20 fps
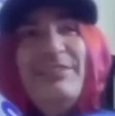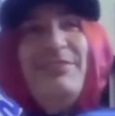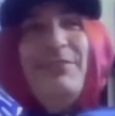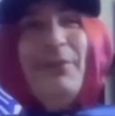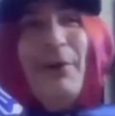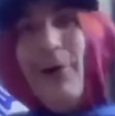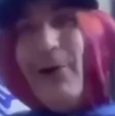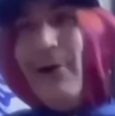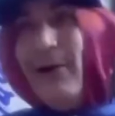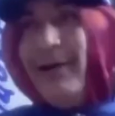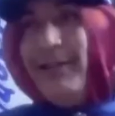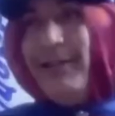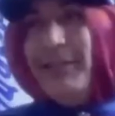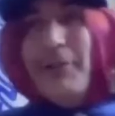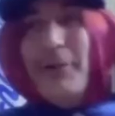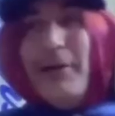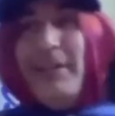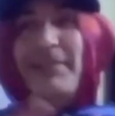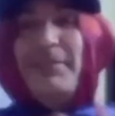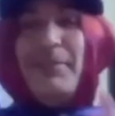so, you
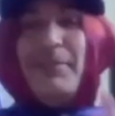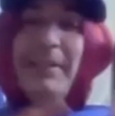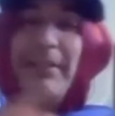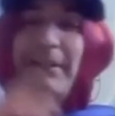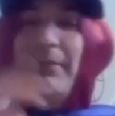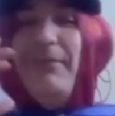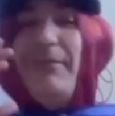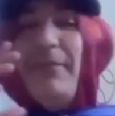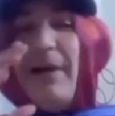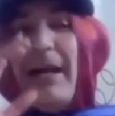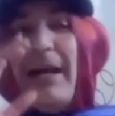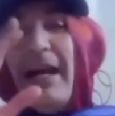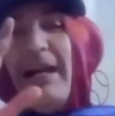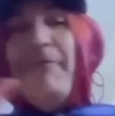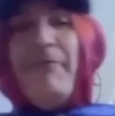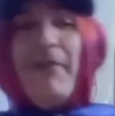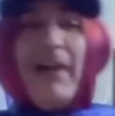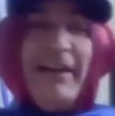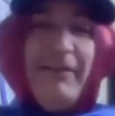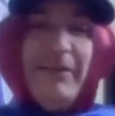know, I started
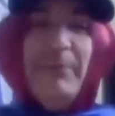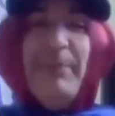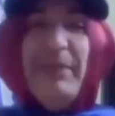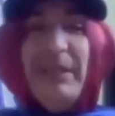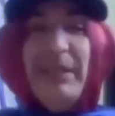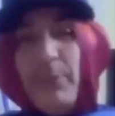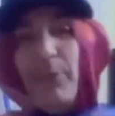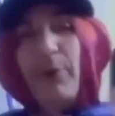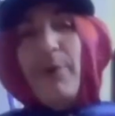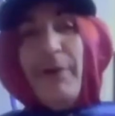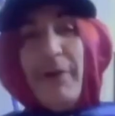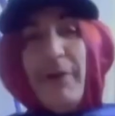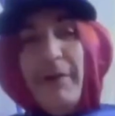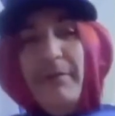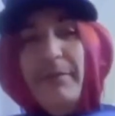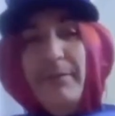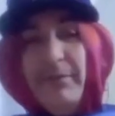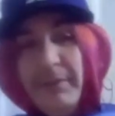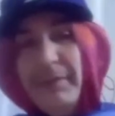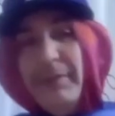high-fiving people
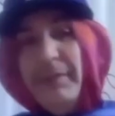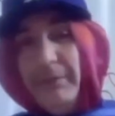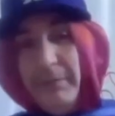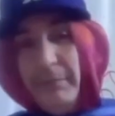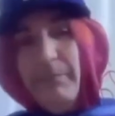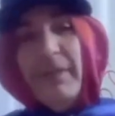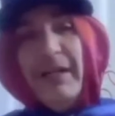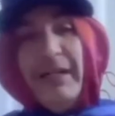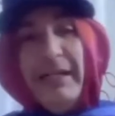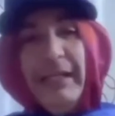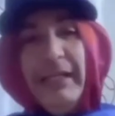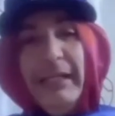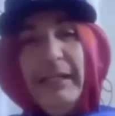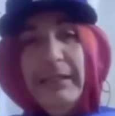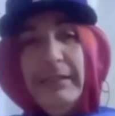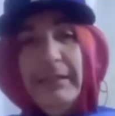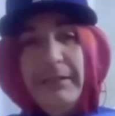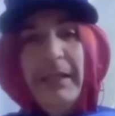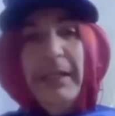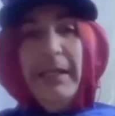around my
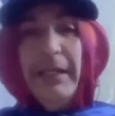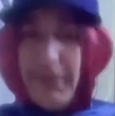the